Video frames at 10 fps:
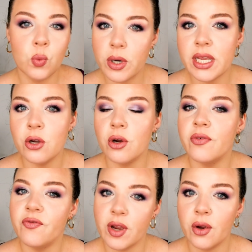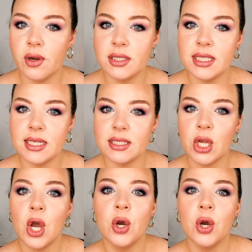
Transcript: woodier fragrances,